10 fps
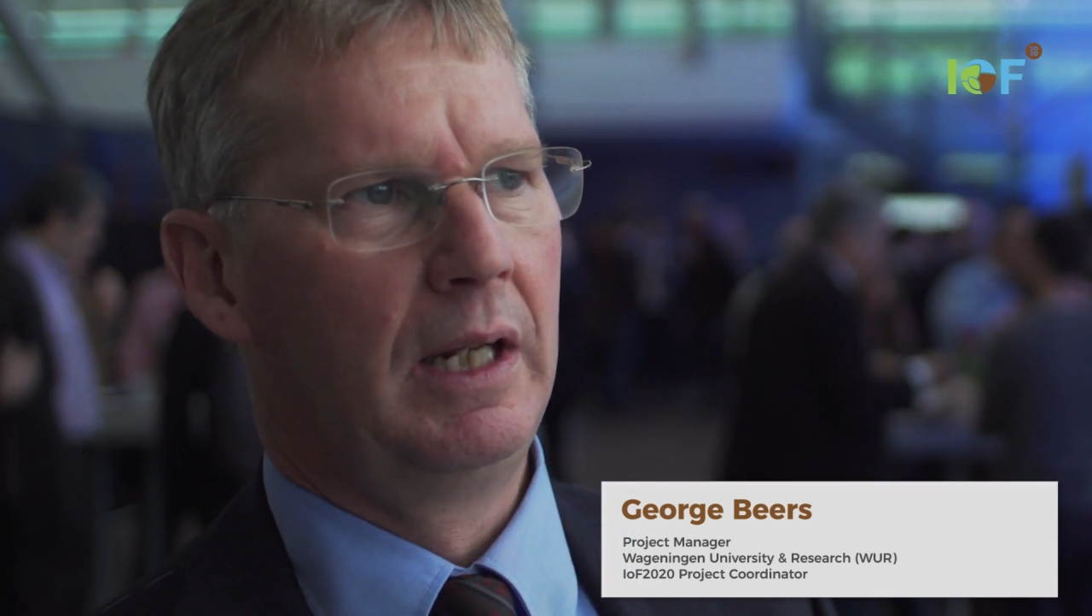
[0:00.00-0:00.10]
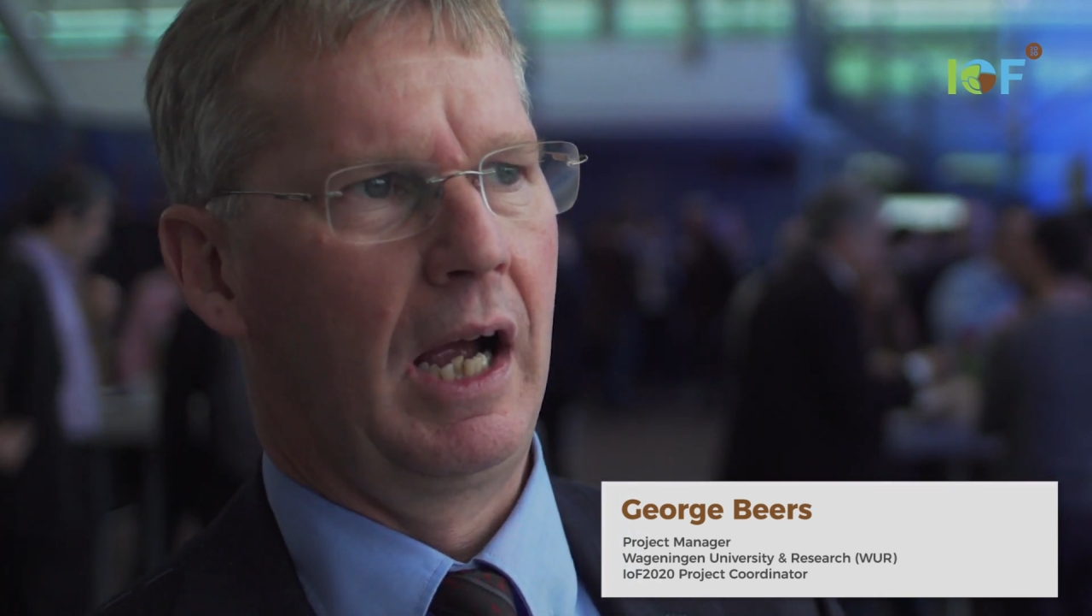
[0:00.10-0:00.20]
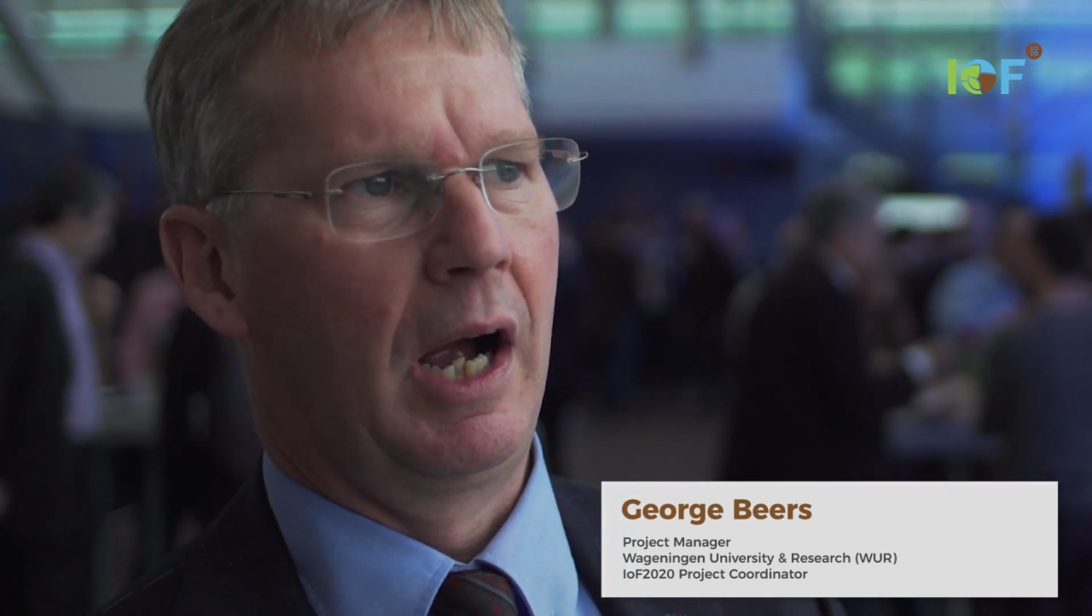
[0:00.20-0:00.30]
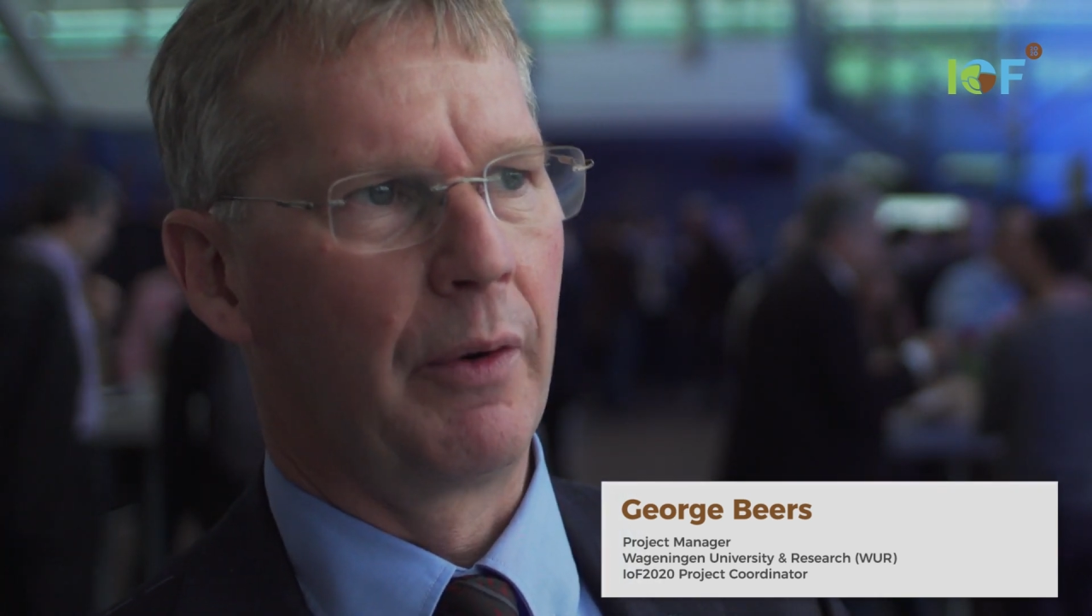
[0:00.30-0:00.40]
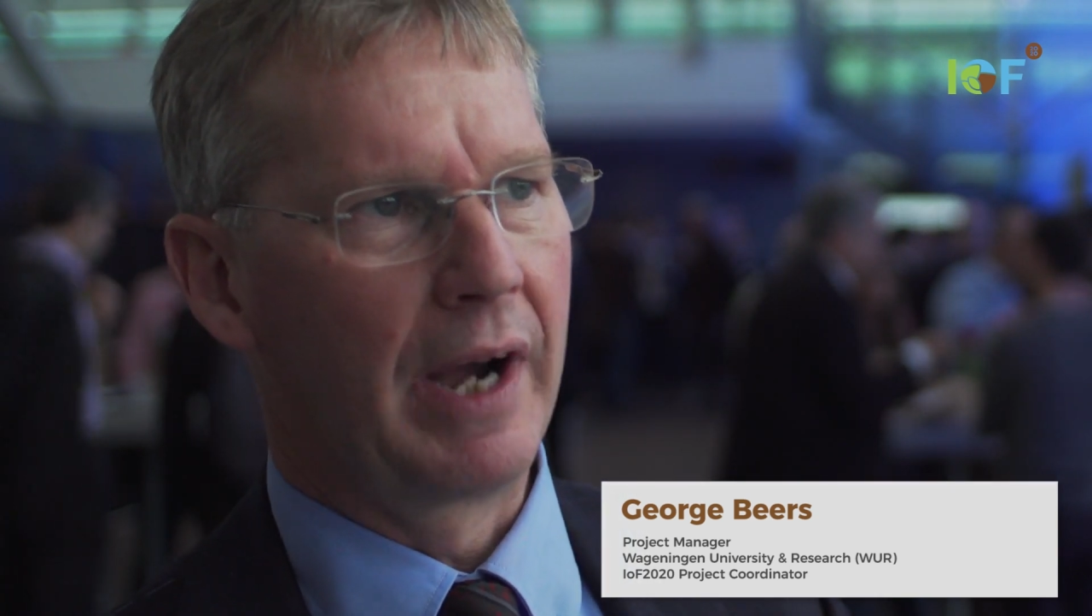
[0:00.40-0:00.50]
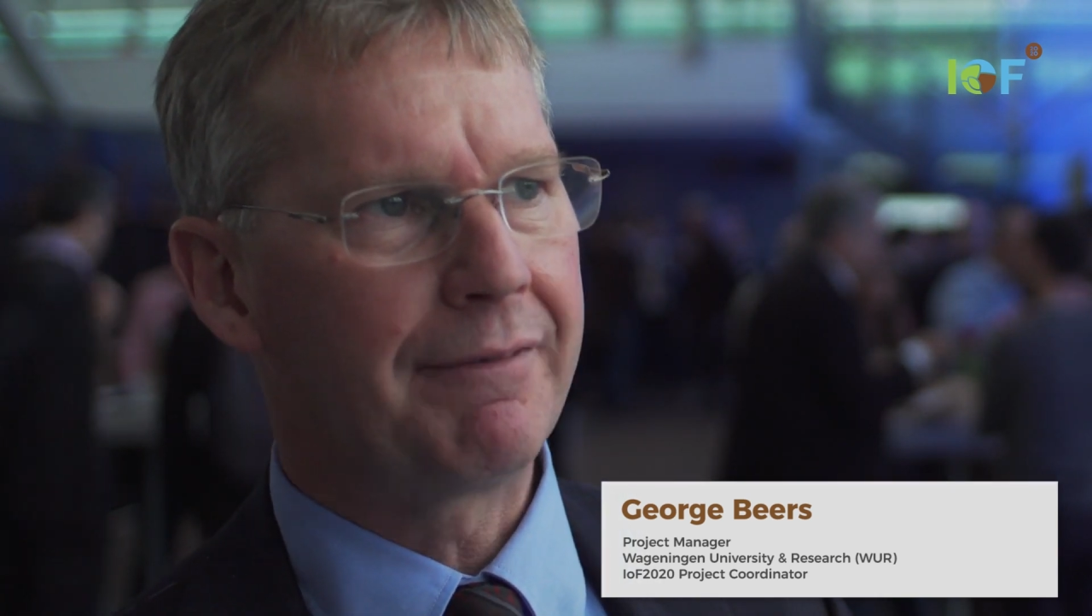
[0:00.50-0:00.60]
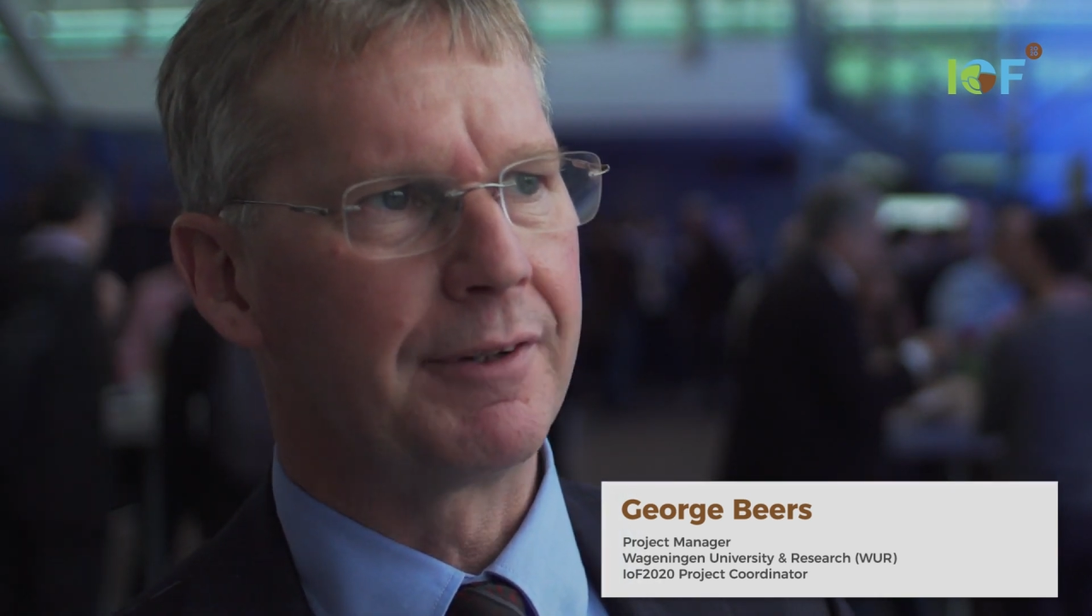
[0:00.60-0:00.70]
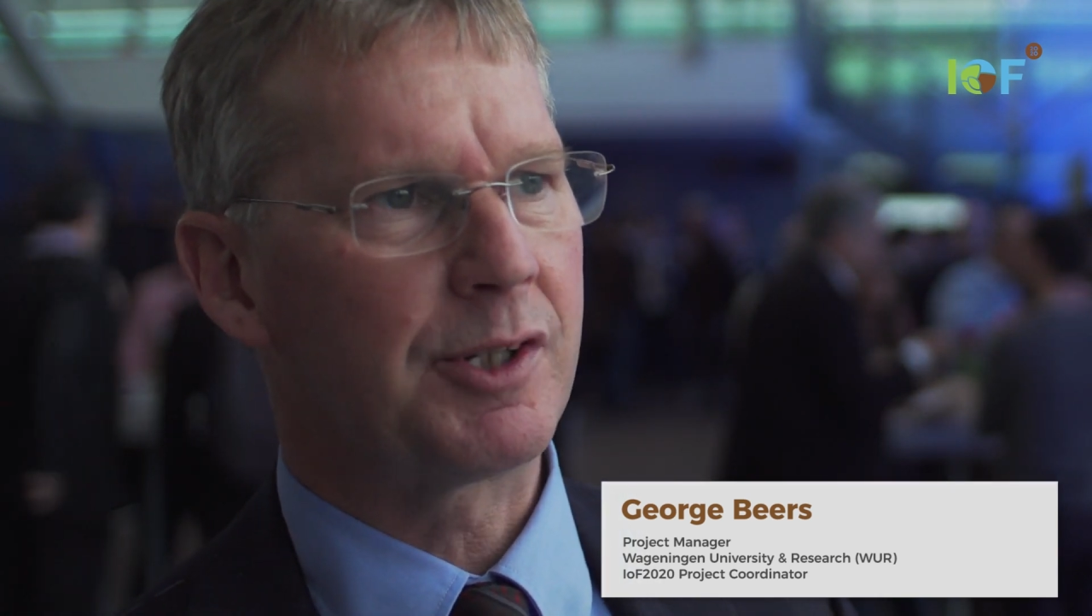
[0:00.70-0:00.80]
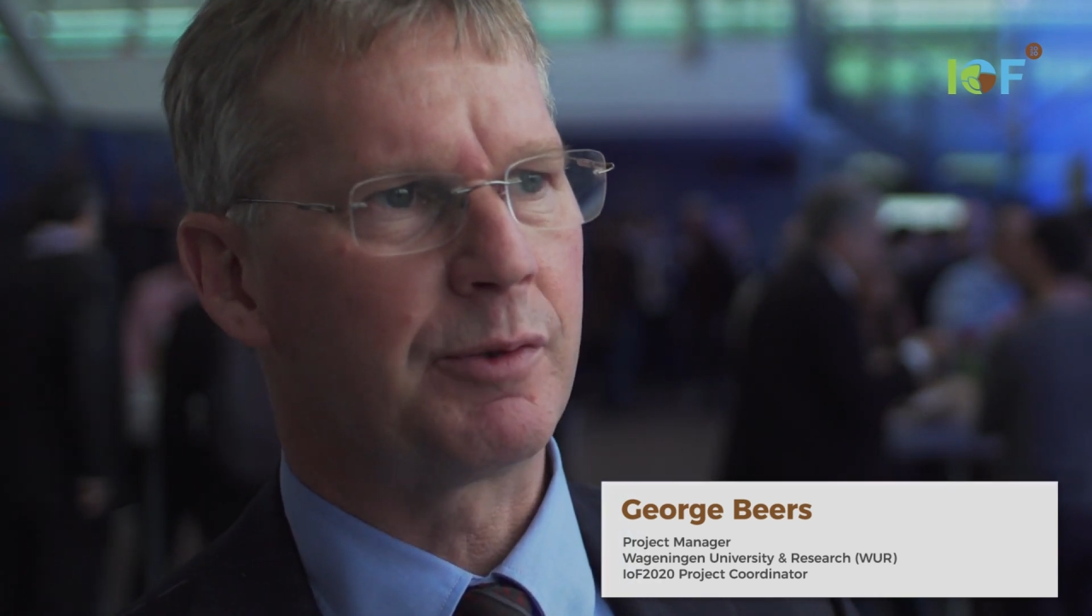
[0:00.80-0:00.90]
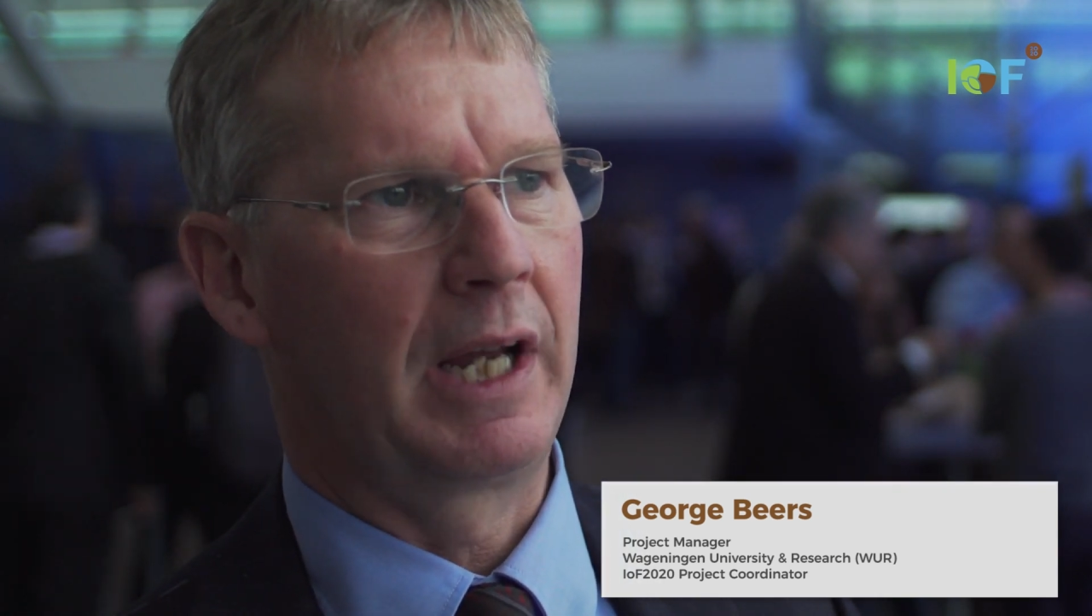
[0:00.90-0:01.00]
our
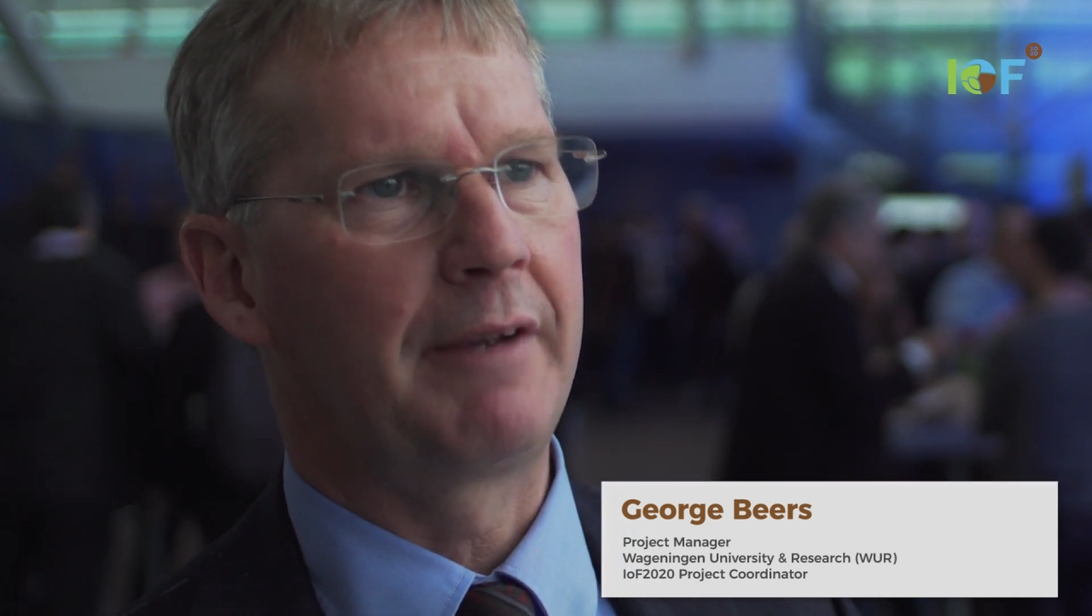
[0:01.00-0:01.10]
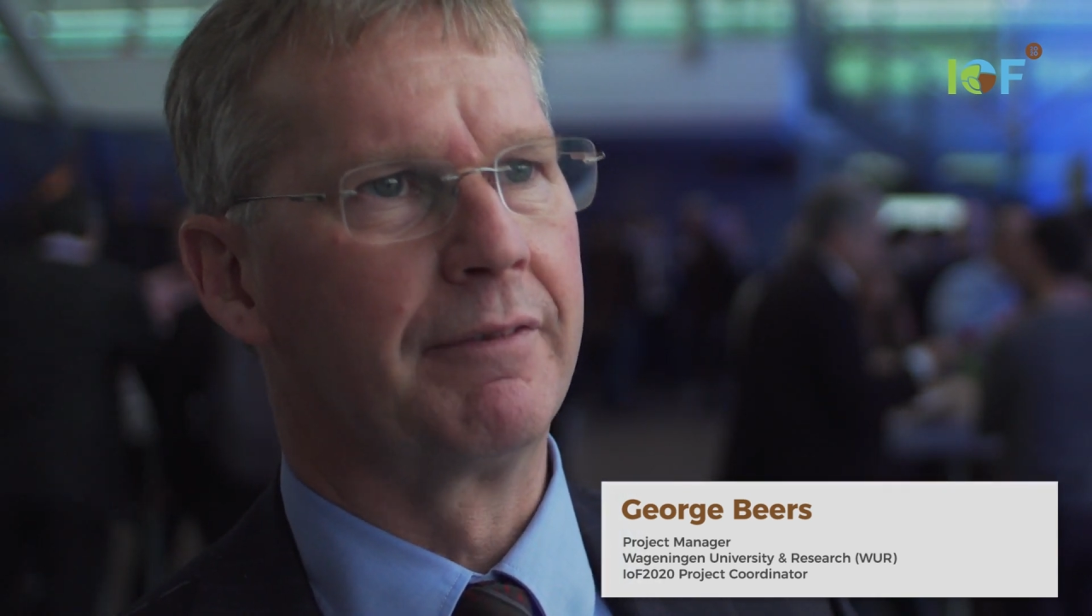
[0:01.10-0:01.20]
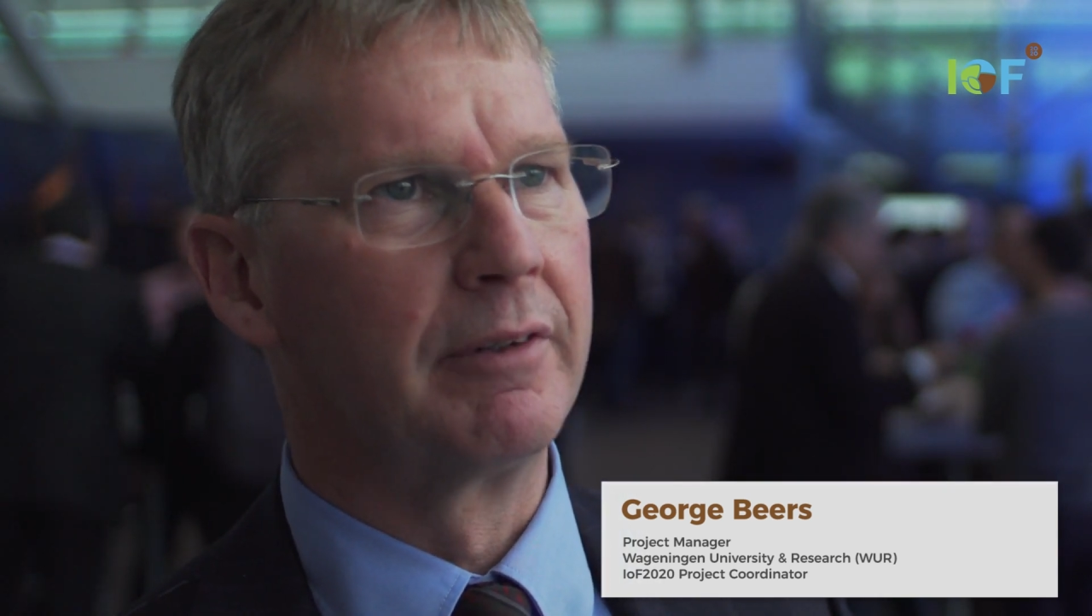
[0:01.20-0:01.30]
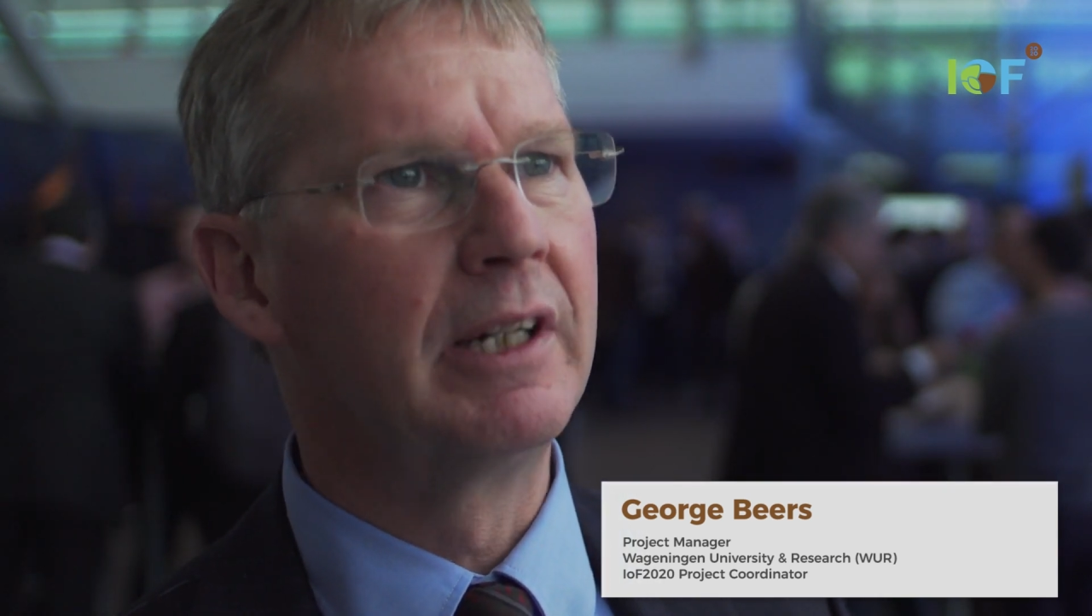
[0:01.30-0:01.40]
efforts have